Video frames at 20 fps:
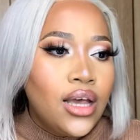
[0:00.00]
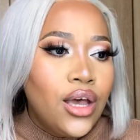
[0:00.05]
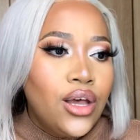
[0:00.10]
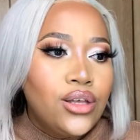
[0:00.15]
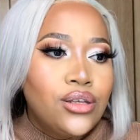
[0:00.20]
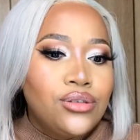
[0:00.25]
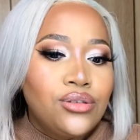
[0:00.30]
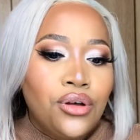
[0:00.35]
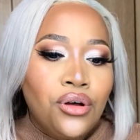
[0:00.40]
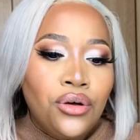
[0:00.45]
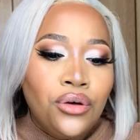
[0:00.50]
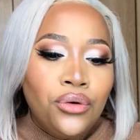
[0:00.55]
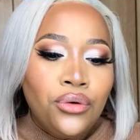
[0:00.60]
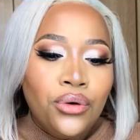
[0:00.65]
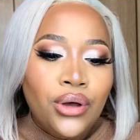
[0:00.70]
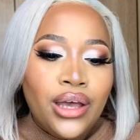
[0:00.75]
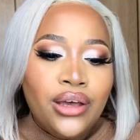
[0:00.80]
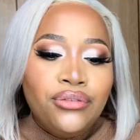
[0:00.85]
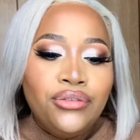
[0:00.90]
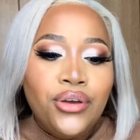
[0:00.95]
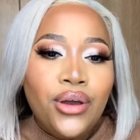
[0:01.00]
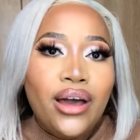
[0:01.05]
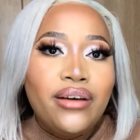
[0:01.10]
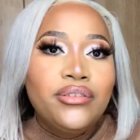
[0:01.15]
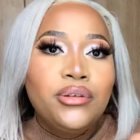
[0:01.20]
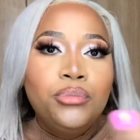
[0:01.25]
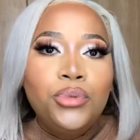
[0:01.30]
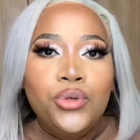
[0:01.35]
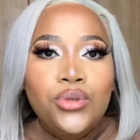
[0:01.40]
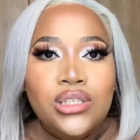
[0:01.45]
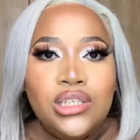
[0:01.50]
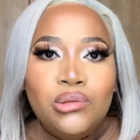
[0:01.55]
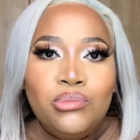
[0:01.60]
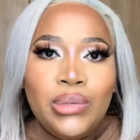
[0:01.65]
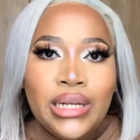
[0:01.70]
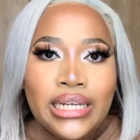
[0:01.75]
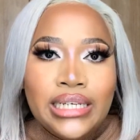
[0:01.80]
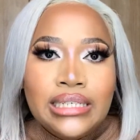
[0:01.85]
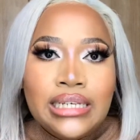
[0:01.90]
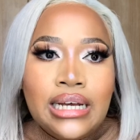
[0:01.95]
So if you have a beauty
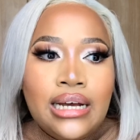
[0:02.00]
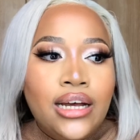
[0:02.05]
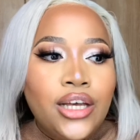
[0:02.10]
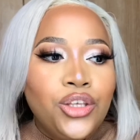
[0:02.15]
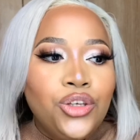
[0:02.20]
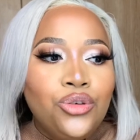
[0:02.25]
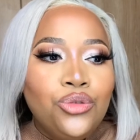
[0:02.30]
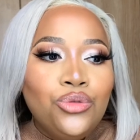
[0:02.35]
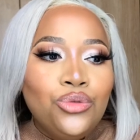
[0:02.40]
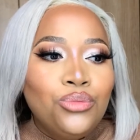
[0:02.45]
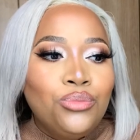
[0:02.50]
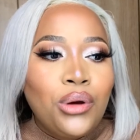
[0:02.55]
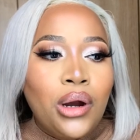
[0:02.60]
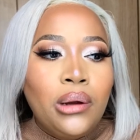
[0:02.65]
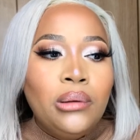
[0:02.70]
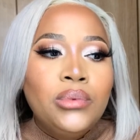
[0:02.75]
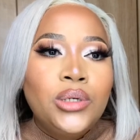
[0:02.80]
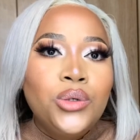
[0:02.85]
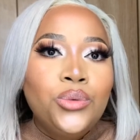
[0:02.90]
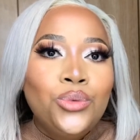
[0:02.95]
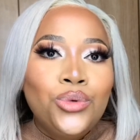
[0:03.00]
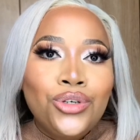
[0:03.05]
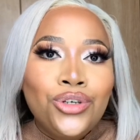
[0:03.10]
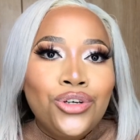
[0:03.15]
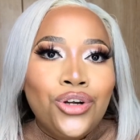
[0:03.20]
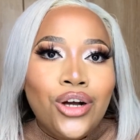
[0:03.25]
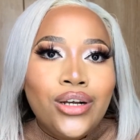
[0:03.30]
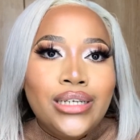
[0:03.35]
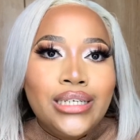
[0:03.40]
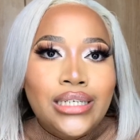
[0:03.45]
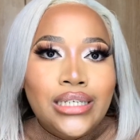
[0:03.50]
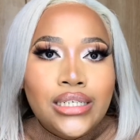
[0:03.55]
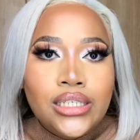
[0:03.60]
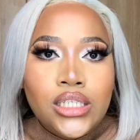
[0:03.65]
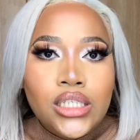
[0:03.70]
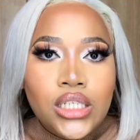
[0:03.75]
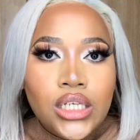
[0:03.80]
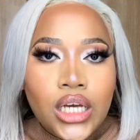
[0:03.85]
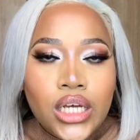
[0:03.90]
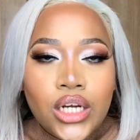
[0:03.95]
blender, you probably would not need
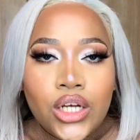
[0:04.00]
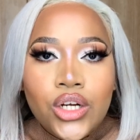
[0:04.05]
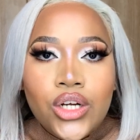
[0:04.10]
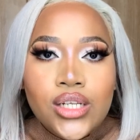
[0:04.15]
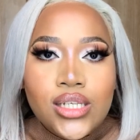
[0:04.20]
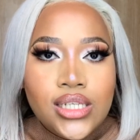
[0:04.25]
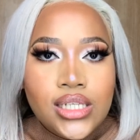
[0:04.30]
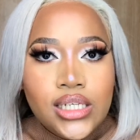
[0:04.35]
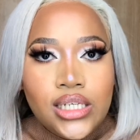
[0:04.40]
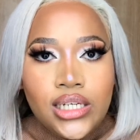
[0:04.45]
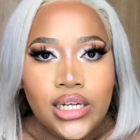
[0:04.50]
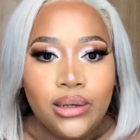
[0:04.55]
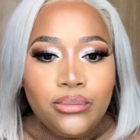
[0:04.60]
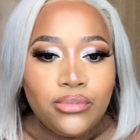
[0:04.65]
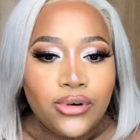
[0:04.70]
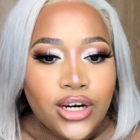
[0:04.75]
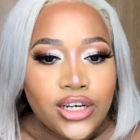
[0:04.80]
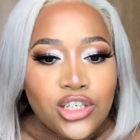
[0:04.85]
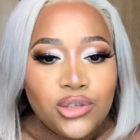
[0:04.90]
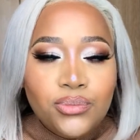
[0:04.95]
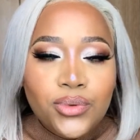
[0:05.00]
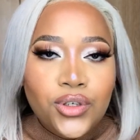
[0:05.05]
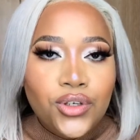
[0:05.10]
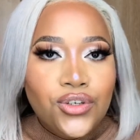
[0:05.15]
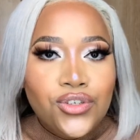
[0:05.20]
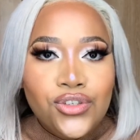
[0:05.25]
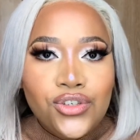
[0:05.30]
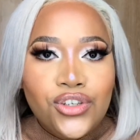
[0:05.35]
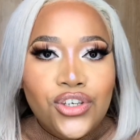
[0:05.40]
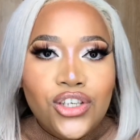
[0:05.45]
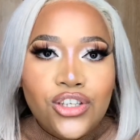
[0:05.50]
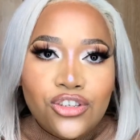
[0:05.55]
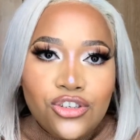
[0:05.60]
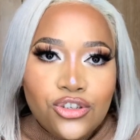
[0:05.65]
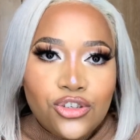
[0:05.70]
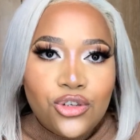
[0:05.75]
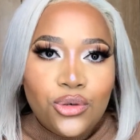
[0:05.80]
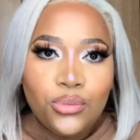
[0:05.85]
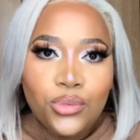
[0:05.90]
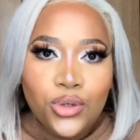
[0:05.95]
to get a concealer brush because you can
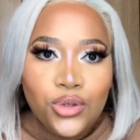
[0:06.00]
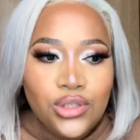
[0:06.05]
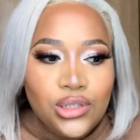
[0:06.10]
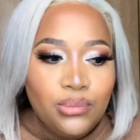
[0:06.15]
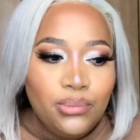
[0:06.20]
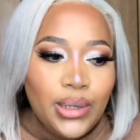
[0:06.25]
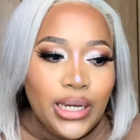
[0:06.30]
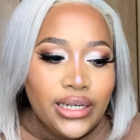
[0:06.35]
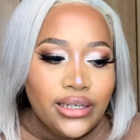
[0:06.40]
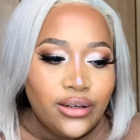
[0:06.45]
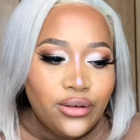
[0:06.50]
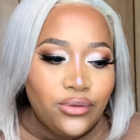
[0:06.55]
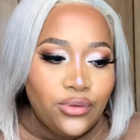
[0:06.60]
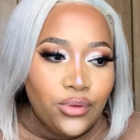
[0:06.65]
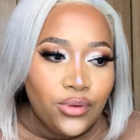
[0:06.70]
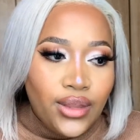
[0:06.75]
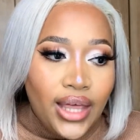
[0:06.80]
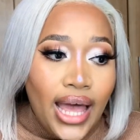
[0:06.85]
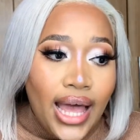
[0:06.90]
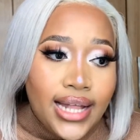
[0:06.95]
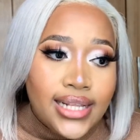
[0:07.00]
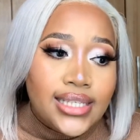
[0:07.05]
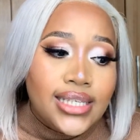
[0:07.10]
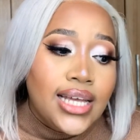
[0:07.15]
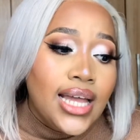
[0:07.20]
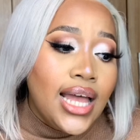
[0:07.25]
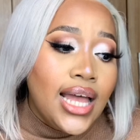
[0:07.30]
use your beauty blender for that